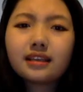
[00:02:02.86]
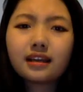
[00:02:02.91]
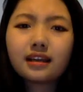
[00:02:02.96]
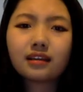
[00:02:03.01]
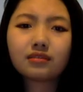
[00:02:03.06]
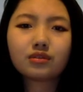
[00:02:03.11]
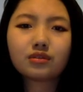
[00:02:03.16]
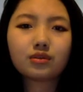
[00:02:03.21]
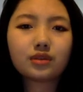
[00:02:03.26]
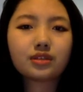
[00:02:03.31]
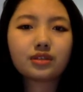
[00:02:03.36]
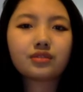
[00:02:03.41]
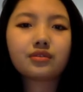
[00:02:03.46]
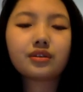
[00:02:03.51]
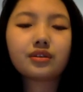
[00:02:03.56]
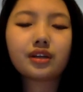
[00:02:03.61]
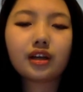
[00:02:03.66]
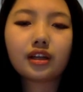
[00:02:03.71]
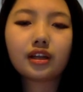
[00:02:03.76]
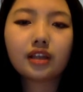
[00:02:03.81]
I don't know what's
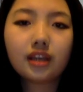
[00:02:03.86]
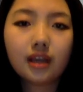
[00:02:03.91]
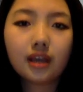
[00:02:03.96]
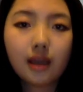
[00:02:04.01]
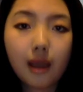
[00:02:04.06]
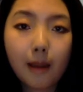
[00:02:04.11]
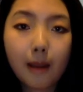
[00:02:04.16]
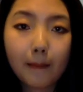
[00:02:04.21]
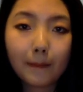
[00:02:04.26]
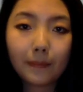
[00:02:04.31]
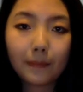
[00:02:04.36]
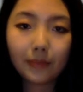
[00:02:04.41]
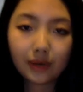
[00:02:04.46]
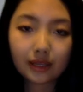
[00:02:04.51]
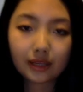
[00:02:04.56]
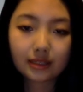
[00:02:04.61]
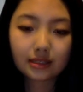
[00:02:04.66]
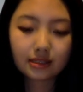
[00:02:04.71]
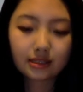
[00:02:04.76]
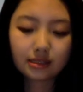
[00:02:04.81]
going on.
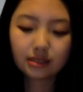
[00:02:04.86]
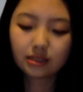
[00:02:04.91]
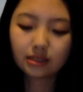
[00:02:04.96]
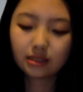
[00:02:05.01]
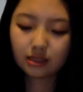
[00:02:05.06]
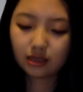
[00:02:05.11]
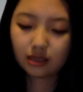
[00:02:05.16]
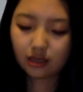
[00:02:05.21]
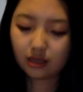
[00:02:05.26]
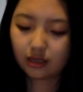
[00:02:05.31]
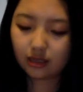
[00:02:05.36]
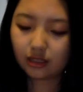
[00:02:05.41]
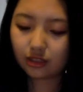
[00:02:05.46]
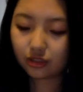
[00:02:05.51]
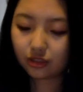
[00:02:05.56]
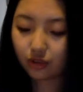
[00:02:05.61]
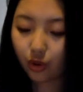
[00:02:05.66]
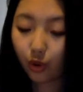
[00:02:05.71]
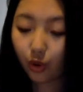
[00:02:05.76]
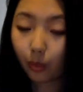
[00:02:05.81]
But
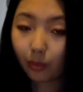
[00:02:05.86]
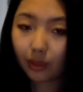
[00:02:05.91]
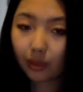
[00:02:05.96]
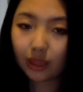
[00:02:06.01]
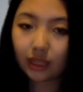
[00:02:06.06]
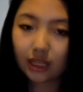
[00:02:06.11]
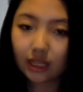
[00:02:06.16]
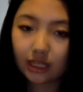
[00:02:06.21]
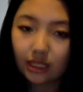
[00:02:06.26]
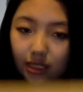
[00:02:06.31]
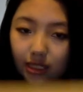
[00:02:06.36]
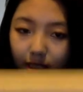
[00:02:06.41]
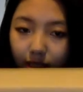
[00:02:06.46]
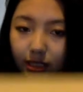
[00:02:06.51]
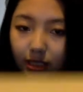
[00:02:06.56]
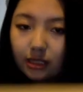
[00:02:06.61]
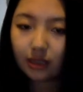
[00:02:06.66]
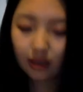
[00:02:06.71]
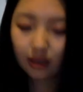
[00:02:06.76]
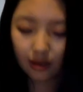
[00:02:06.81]
let's open
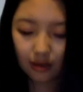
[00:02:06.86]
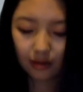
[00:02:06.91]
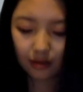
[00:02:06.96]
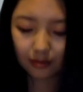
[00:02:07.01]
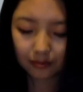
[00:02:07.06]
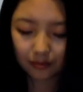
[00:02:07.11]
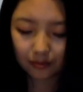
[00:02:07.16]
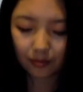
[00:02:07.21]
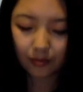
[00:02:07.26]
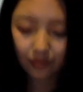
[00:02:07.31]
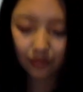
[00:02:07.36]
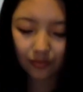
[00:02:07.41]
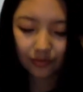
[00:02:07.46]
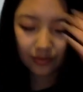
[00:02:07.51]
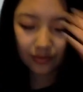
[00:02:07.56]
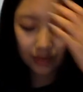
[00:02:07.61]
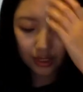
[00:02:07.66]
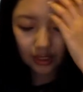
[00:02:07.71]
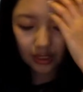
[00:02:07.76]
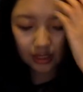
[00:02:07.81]
this.
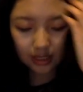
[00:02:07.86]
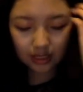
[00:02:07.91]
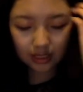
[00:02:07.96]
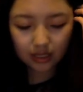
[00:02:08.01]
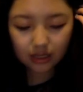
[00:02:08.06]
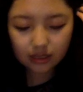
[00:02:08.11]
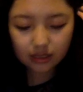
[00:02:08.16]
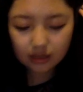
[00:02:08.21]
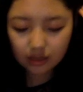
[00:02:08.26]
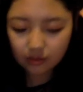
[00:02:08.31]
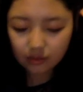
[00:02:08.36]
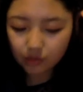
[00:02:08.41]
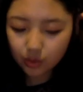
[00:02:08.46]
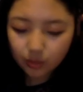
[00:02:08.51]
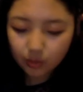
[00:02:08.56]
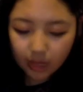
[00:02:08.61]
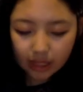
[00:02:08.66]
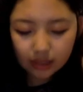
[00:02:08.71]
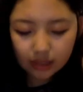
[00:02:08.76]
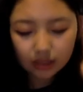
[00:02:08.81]
This is, if you
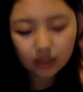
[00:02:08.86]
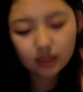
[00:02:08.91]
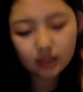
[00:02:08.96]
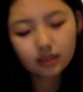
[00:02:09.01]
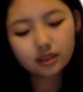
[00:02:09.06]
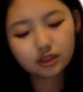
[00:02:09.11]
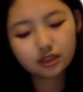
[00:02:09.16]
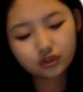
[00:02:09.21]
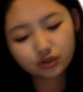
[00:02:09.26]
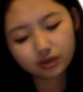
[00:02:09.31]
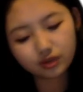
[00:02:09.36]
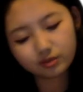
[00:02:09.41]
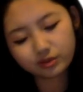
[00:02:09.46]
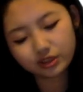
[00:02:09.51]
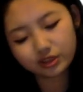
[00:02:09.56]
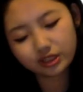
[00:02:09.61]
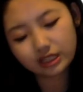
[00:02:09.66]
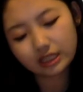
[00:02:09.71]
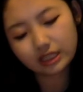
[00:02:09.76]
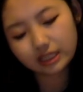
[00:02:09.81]
read the
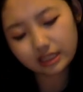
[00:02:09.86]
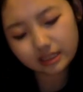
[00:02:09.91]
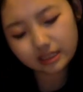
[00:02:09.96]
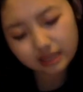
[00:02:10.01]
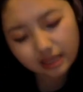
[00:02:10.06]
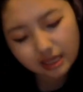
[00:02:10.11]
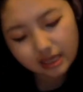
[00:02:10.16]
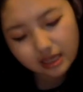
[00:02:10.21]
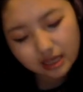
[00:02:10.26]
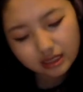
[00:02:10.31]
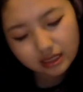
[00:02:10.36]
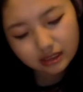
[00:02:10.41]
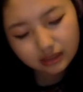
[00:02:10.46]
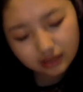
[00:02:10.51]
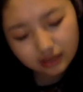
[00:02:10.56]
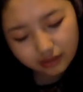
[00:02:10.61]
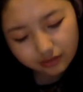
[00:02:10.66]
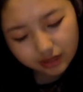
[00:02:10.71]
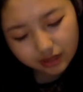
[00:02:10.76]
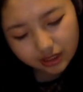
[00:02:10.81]
description, it is
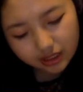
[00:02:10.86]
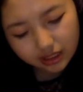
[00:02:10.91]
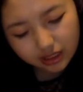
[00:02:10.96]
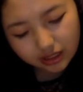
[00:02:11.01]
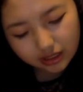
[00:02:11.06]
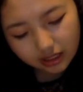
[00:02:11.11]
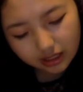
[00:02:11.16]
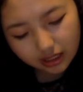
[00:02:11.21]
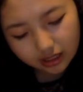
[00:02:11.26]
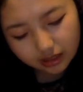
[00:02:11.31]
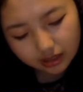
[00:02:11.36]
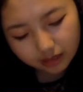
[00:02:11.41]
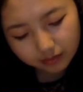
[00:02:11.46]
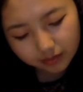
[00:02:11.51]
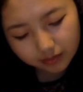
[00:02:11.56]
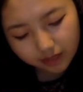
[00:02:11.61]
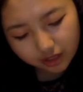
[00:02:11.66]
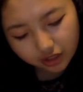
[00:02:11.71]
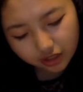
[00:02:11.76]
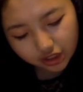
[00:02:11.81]
17 and
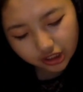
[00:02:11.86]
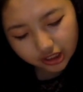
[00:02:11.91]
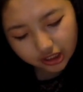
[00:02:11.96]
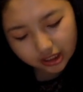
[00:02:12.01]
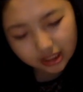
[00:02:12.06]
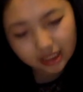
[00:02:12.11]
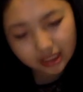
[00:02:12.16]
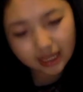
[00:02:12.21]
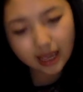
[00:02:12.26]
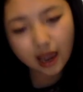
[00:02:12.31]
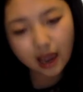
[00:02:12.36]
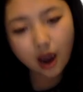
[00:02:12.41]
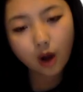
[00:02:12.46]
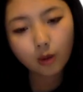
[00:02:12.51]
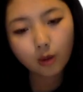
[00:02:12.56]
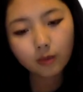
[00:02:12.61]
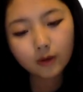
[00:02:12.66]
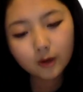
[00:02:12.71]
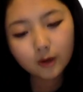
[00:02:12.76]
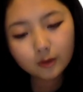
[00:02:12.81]
Up10tion's
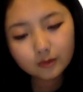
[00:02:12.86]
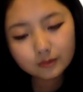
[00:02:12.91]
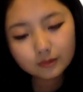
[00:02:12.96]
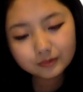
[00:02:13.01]
album.